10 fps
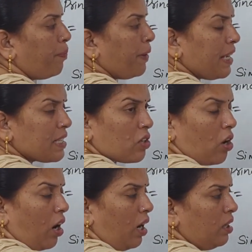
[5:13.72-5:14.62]
P is
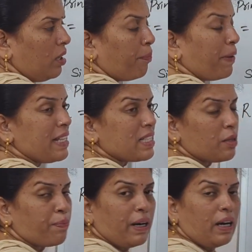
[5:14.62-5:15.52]
called
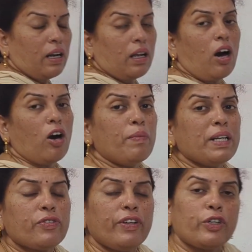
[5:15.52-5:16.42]
principal. How
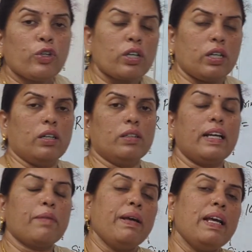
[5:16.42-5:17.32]
much we took.
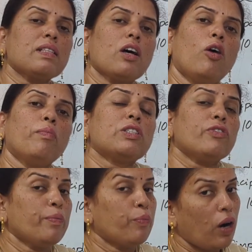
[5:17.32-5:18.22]
That means how much
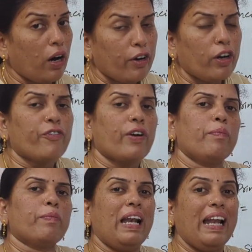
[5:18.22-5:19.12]
we borrowed
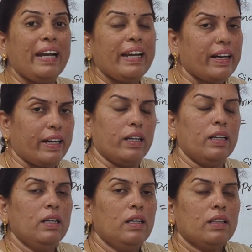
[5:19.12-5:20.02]
from lender.
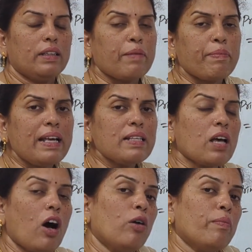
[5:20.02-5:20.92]
That means
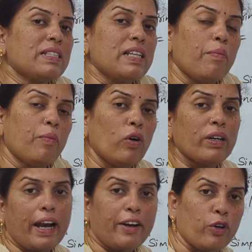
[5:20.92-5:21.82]
how much amount
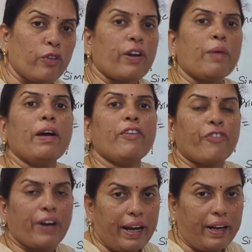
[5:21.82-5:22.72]
I took from my
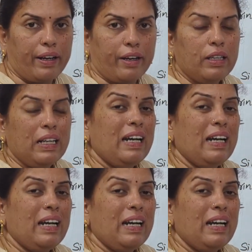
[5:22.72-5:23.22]
friend.